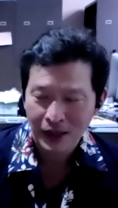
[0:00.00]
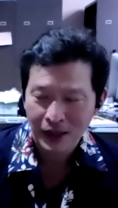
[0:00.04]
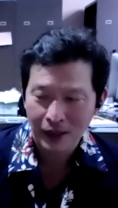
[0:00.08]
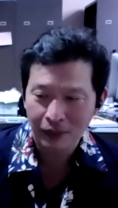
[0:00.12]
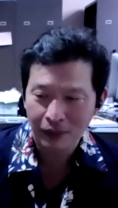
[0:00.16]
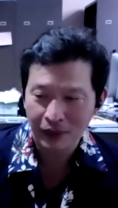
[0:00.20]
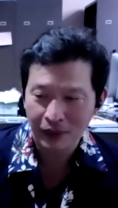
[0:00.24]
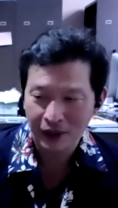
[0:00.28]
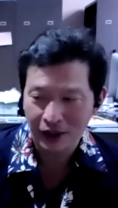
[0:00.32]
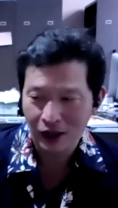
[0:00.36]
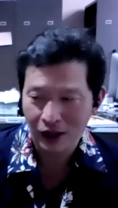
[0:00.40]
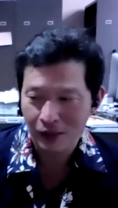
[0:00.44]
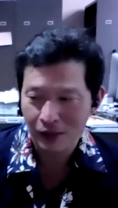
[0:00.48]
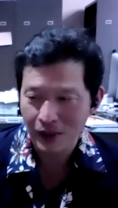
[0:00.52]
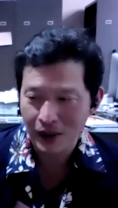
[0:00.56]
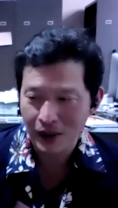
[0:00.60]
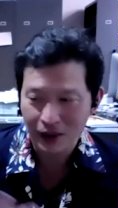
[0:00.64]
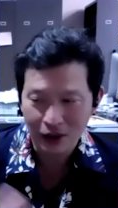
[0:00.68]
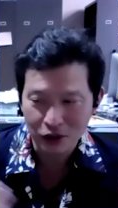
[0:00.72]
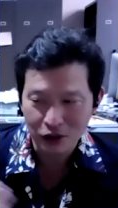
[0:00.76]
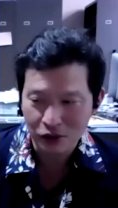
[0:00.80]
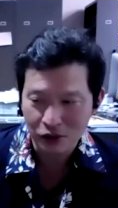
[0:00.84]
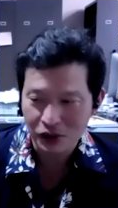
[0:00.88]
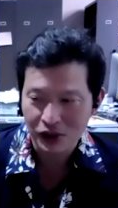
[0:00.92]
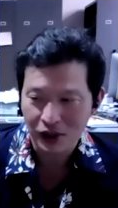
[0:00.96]
I'm thinking
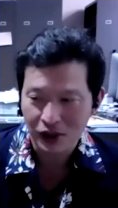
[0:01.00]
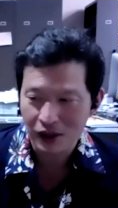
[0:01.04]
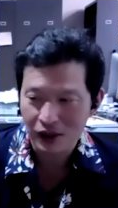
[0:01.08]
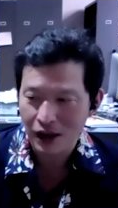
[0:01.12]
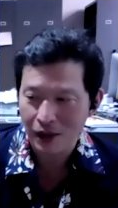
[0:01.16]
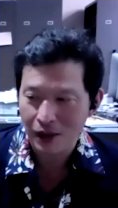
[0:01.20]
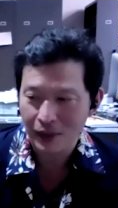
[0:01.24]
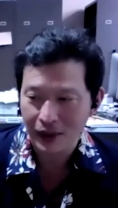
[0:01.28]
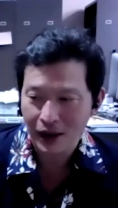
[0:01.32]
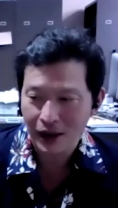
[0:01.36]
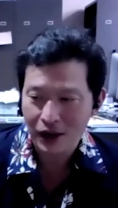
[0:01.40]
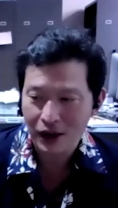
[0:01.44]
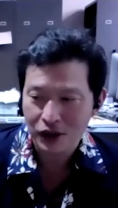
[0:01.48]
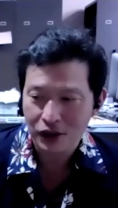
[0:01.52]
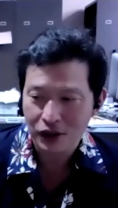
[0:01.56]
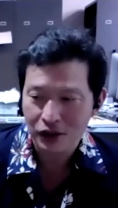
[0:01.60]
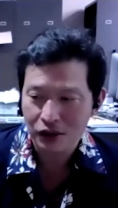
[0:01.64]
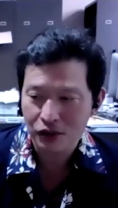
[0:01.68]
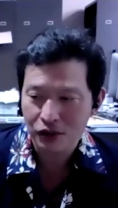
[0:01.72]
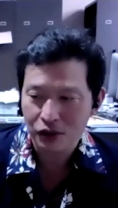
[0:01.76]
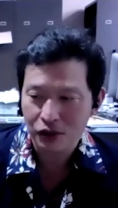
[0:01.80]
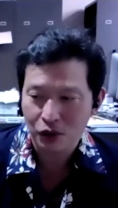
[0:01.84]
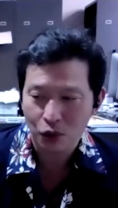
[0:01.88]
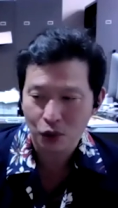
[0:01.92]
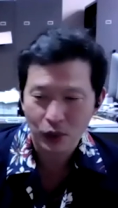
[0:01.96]
about interesting
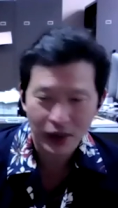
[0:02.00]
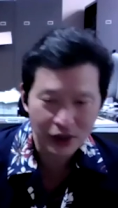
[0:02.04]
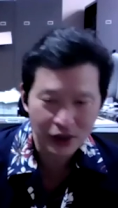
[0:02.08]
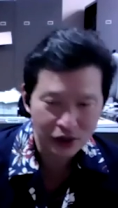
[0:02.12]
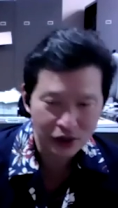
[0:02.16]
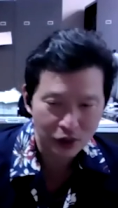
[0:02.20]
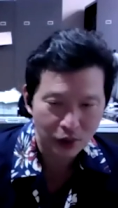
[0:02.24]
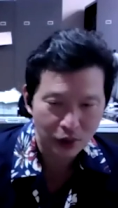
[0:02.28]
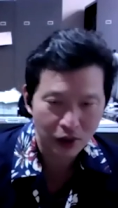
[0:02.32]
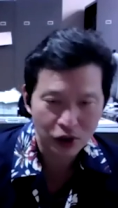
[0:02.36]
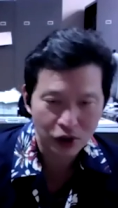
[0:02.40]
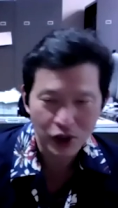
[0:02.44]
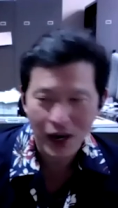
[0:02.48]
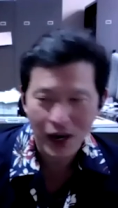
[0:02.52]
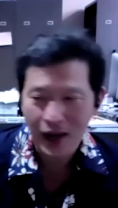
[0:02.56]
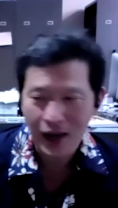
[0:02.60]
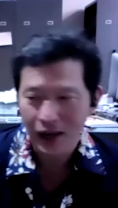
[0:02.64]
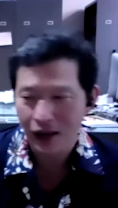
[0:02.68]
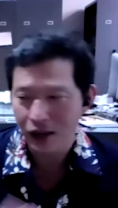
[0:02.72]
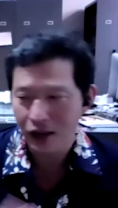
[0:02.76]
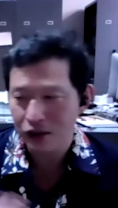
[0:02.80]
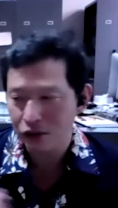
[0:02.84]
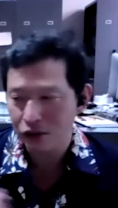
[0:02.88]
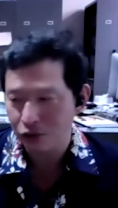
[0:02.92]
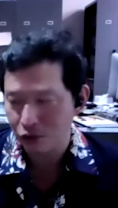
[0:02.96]
combinations or ways to wear
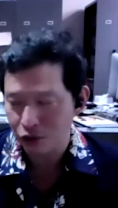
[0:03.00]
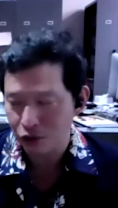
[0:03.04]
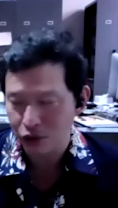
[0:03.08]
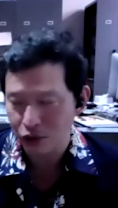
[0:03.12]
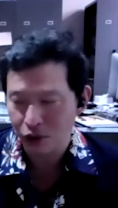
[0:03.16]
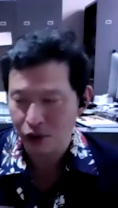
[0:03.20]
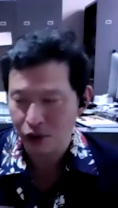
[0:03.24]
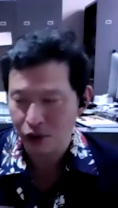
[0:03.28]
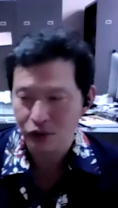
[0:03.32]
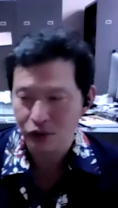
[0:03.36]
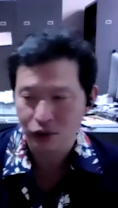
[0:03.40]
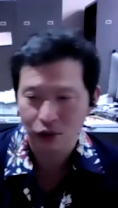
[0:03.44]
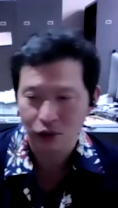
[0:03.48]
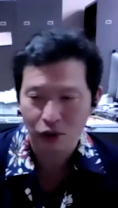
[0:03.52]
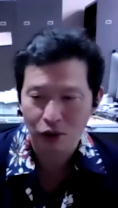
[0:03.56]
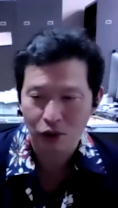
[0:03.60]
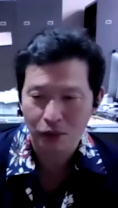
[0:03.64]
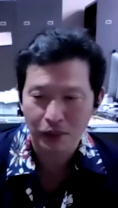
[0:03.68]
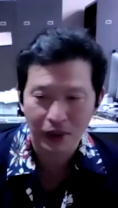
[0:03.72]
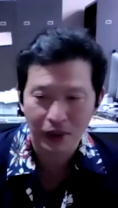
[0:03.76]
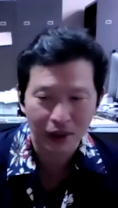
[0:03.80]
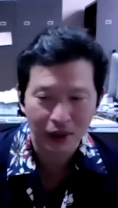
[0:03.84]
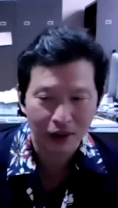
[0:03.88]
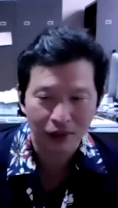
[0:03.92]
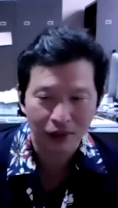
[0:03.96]
jackets or shirts or, or
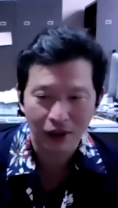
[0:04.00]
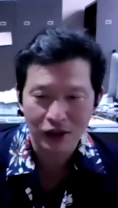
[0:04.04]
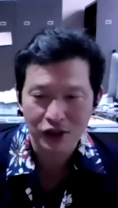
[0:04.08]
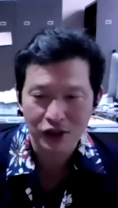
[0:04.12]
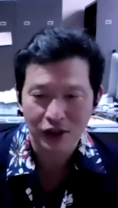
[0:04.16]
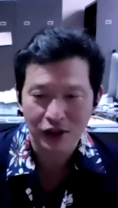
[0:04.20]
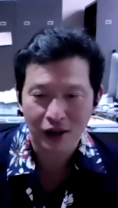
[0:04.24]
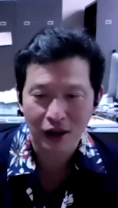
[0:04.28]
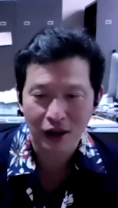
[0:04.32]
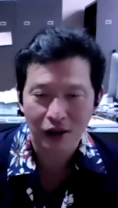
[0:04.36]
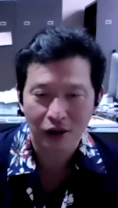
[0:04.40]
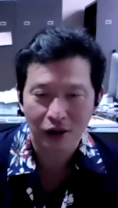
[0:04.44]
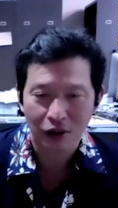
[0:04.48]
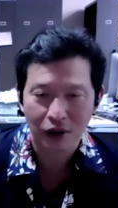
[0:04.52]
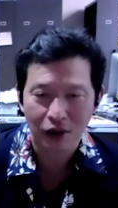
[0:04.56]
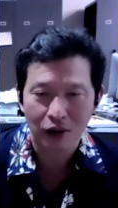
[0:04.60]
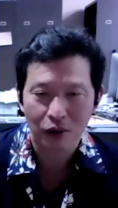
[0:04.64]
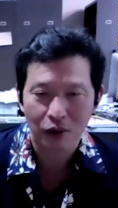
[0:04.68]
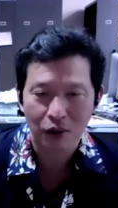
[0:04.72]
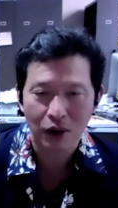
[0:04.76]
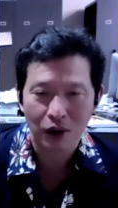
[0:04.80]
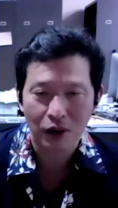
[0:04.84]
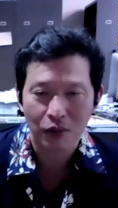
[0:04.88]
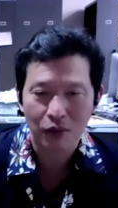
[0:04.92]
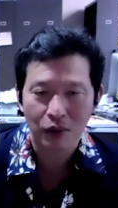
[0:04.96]
putting things together
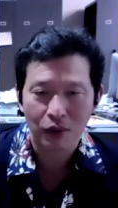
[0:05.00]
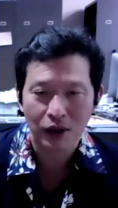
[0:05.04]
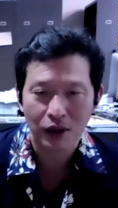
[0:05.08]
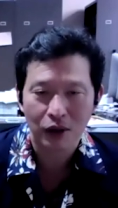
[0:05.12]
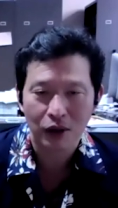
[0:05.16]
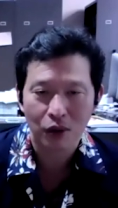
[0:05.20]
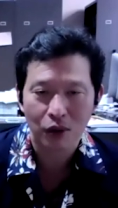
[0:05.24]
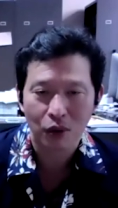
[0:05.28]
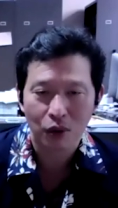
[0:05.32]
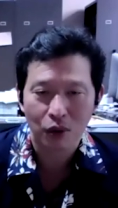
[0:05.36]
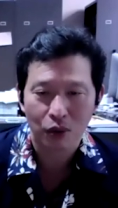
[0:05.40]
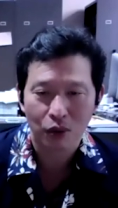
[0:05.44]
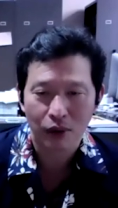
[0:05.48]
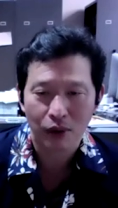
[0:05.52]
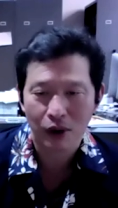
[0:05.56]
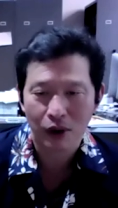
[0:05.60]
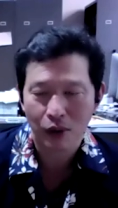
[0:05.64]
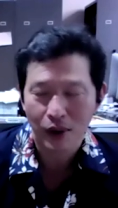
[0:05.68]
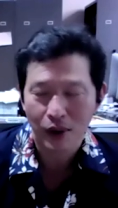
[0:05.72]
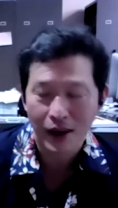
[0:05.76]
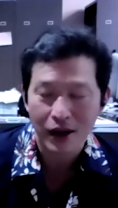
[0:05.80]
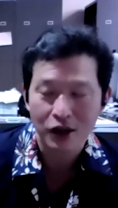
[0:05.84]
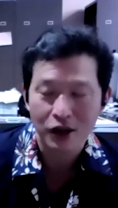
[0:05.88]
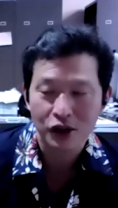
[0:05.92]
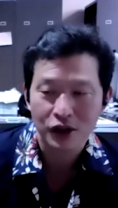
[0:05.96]
in, in really great
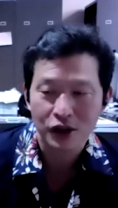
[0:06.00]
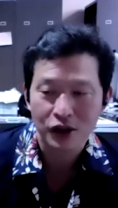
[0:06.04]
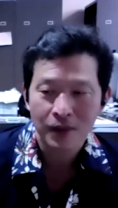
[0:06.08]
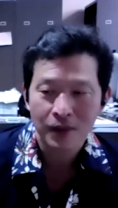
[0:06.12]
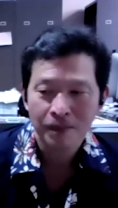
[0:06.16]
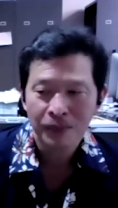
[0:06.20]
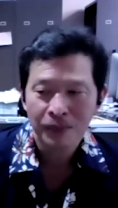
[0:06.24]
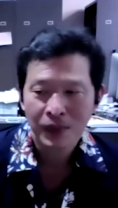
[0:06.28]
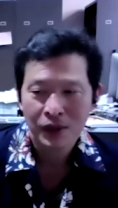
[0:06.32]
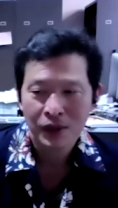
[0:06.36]
ways.